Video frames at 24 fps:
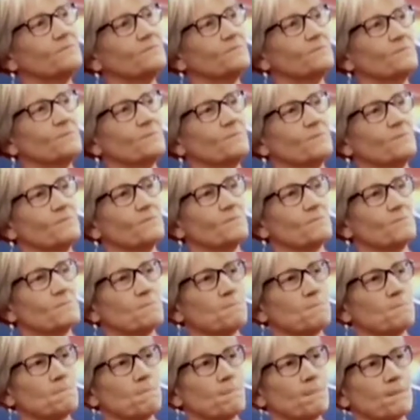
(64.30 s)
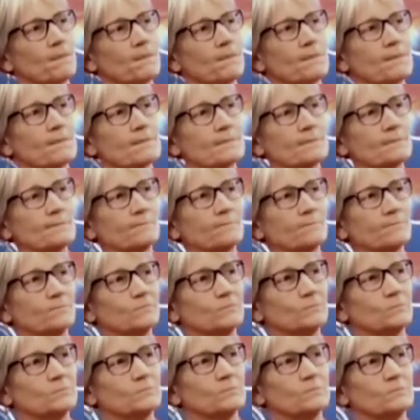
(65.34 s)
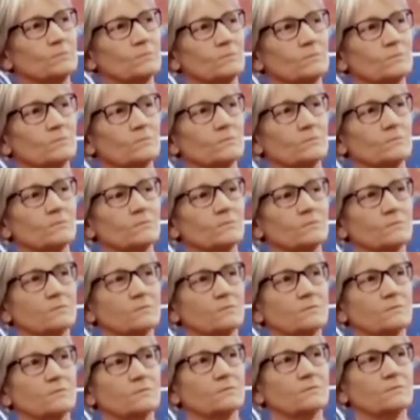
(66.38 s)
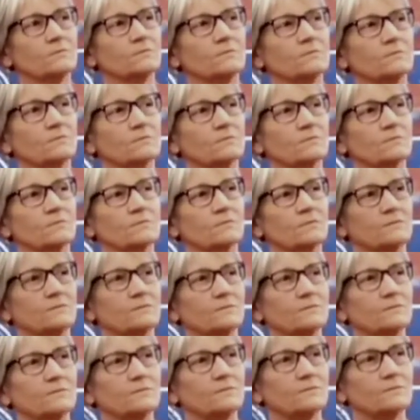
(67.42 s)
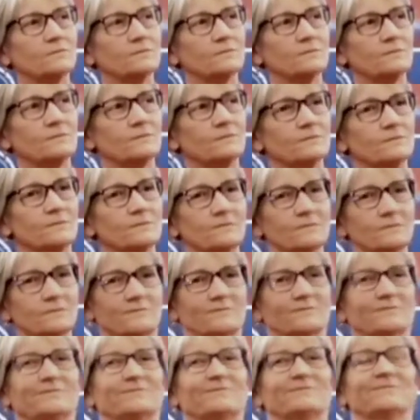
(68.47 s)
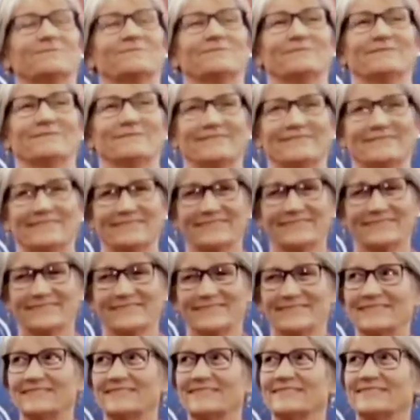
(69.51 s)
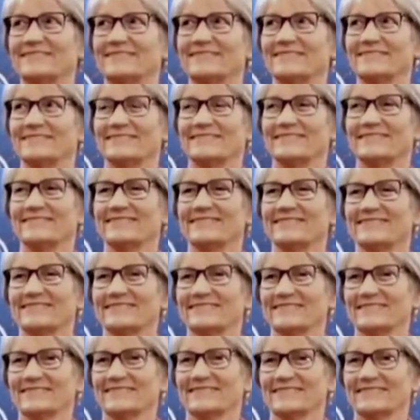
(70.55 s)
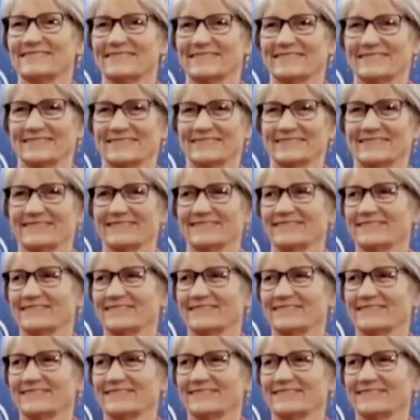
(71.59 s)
[no speech]